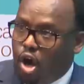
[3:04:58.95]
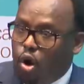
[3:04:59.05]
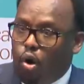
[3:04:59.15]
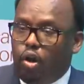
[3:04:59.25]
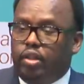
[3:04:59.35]

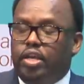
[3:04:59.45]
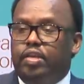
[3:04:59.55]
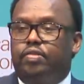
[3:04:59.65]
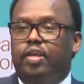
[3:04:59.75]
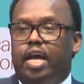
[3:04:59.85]
all
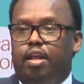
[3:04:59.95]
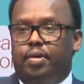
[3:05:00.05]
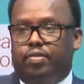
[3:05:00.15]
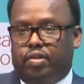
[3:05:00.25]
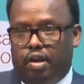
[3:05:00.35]
these
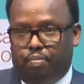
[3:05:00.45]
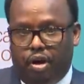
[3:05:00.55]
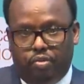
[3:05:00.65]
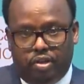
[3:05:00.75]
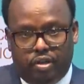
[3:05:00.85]
elements
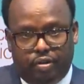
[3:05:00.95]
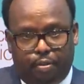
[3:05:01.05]
compounded,